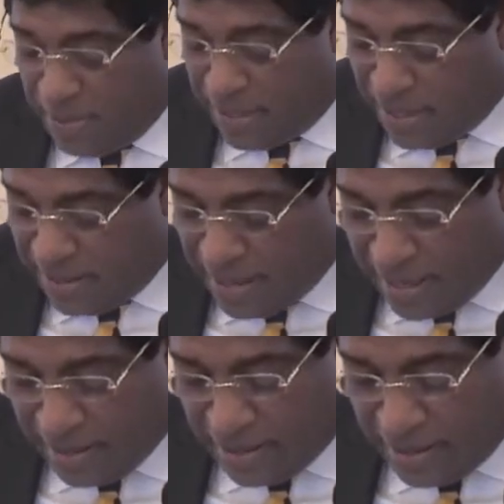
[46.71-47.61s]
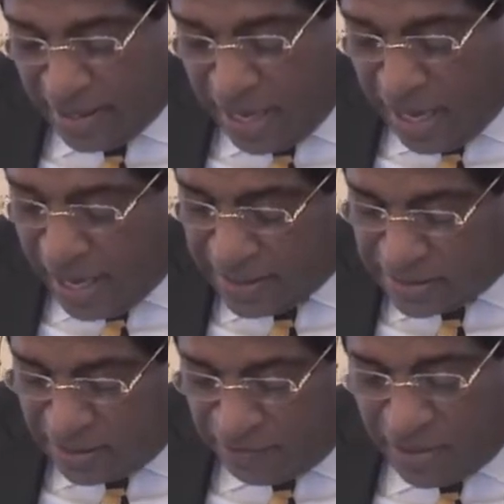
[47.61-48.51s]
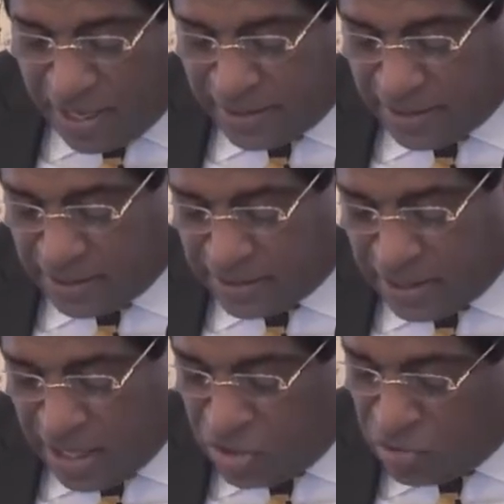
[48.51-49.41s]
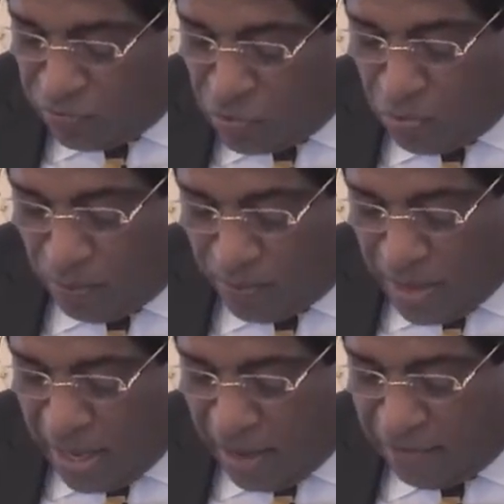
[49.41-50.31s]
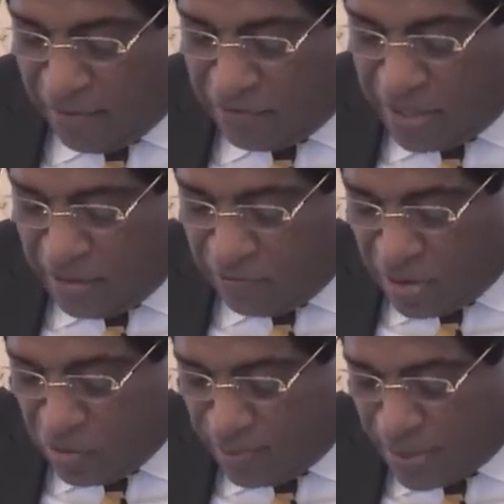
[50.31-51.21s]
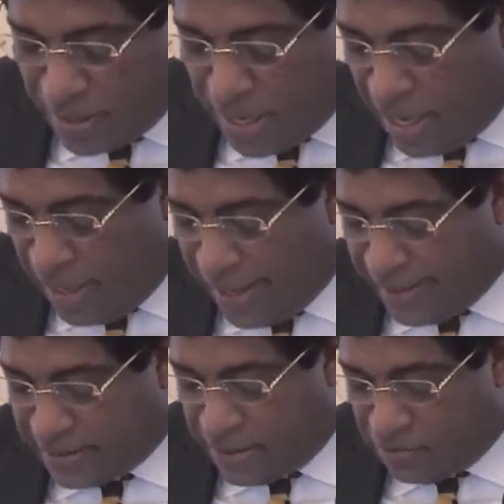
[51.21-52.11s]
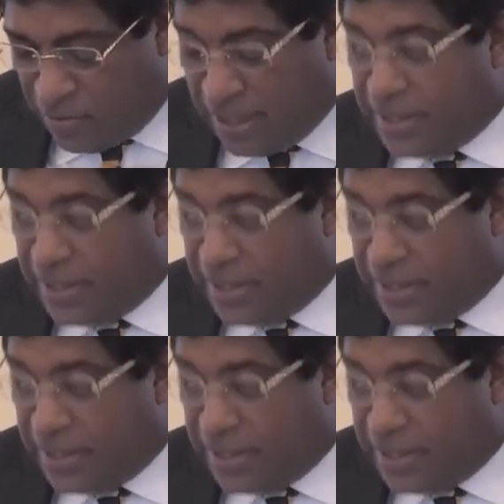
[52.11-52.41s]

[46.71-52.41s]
Bandaranaike, and several others, each of whom have left invaluable legacies for